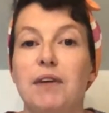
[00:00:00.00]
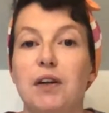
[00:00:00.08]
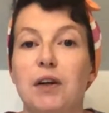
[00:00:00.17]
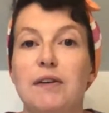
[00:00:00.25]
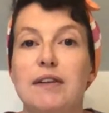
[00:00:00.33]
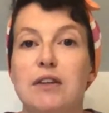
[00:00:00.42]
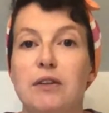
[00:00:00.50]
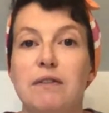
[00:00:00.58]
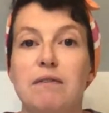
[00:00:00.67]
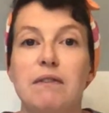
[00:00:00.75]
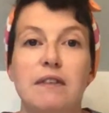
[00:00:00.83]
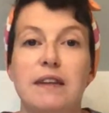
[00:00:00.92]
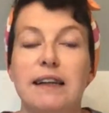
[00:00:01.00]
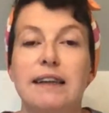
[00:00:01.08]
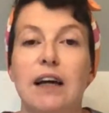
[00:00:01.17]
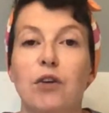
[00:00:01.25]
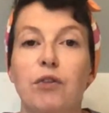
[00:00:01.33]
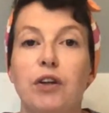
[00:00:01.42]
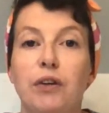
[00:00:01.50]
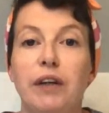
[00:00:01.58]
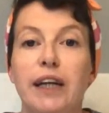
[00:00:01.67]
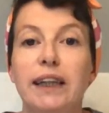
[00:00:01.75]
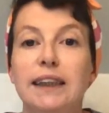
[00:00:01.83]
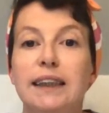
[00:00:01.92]
close to 600
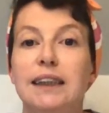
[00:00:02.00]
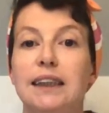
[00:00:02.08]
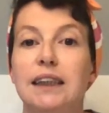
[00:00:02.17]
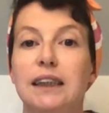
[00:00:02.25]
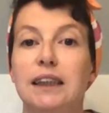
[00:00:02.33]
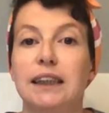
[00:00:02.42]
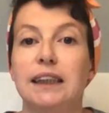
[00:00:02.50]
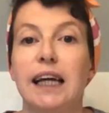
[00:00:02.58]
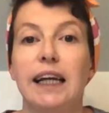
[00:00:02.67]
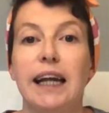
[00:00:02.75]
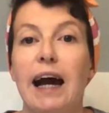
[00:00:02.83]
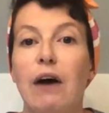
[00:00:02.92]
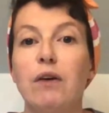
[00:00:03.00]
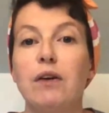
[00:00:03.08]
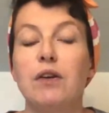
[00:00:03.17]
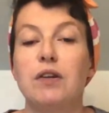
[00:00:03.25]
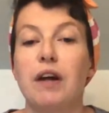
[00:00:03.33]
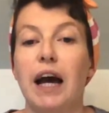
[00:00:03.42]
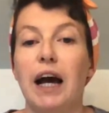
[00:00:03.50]
units to send out,